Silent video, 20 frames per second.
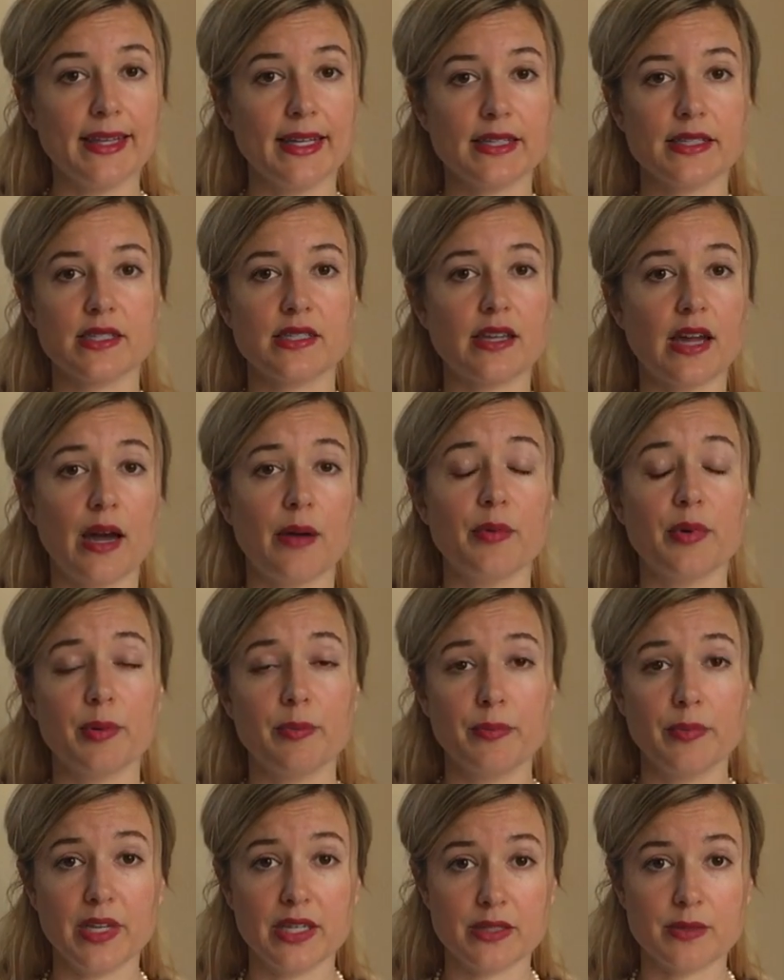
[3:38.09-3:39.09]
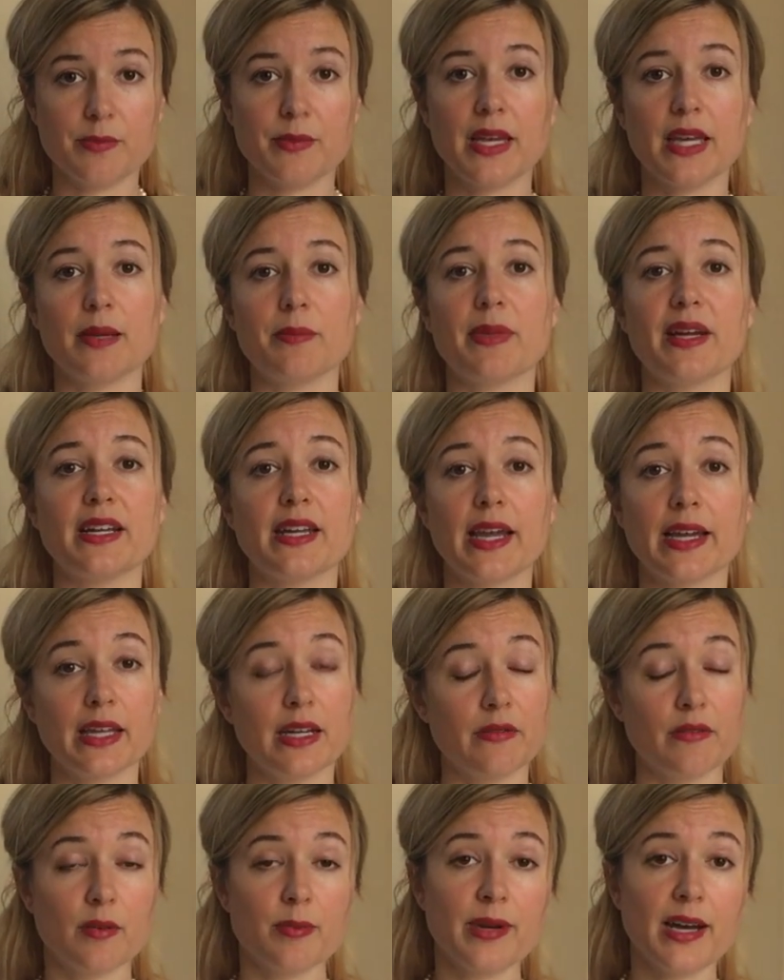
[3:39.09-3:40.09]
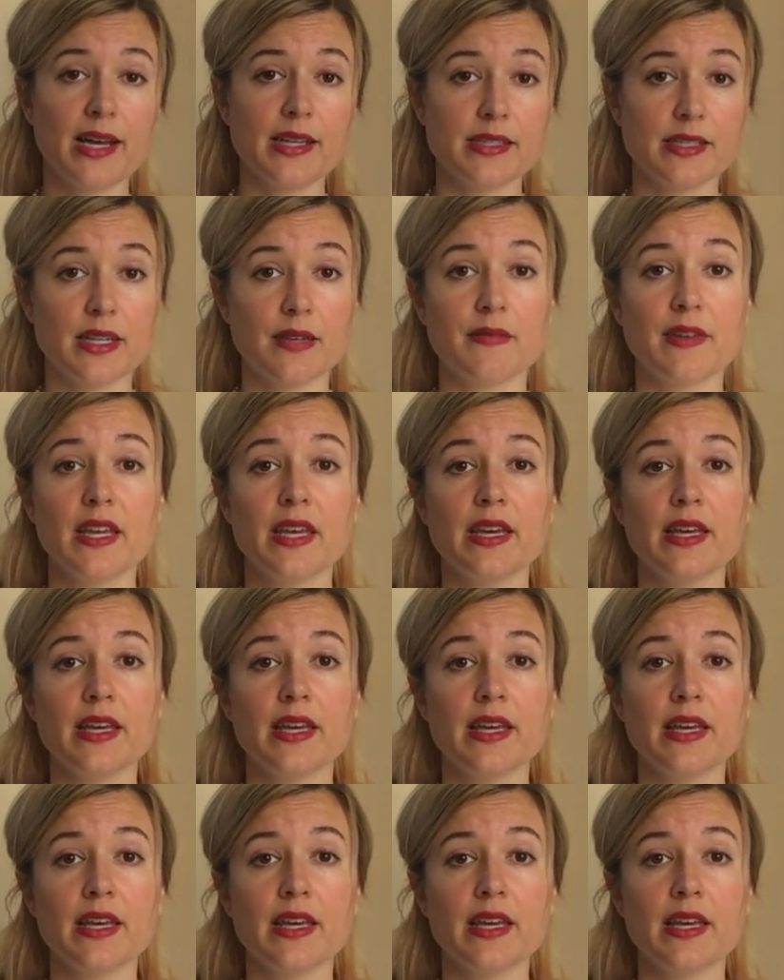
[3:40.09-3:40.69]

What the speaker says: That's not what is meant by negative or positive.